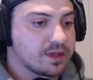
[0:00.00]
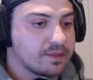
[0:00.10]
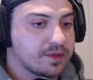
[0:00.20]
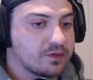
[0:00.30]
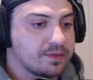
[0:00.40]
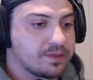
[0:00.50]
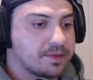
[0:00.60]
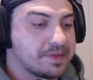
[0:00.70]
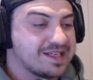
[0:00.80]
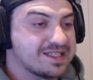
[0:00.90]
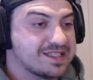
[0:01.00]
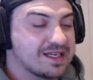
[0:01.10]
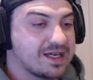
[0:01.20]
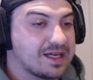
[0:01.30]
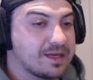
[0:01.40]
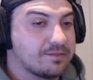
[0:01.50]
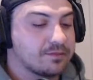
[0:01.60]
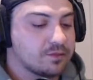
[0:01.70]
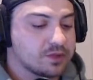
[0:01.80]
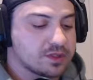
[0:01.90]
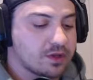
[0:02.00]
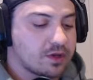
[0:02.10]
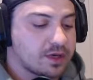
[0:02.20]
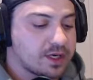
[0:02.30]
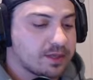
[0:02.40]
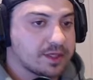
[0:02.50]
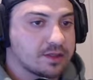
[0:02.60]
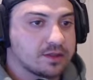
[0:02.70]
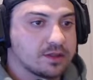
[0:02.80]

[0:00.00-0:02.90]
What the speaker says: That metal piece. It was light armor.